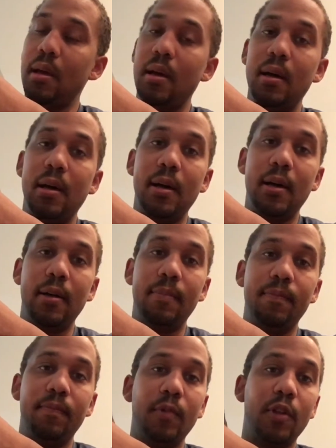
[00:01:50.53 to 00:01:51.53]

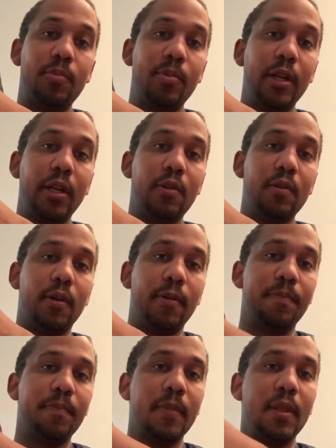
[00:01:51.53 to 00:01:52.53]
them. Looks pretty
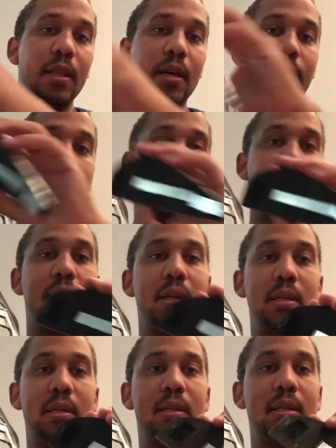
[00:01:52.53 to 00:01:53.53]
cool. Now, if you'll
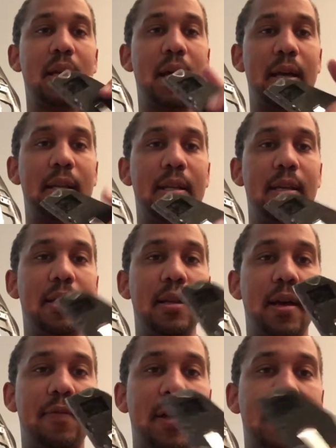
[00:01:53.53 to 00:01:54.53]
notice, I've
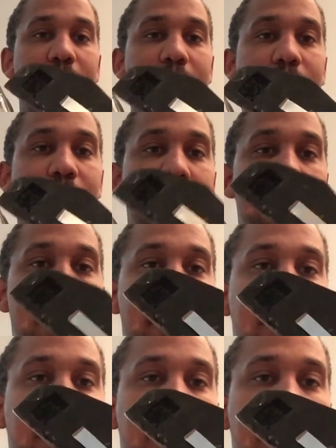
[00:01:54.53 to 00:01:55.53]
got this
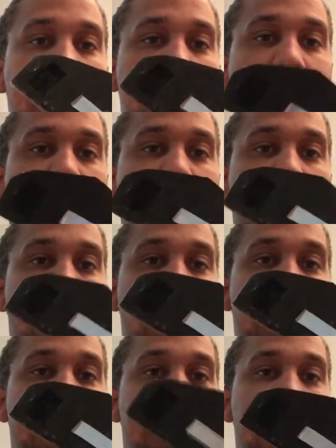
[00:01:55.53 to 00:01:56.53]
metal
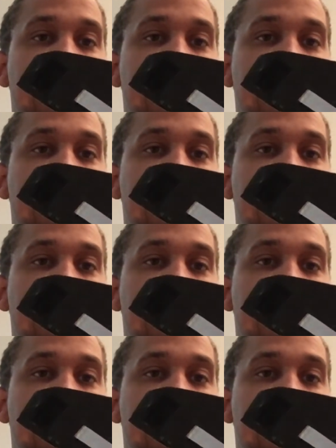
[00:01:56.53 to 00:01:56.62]
strips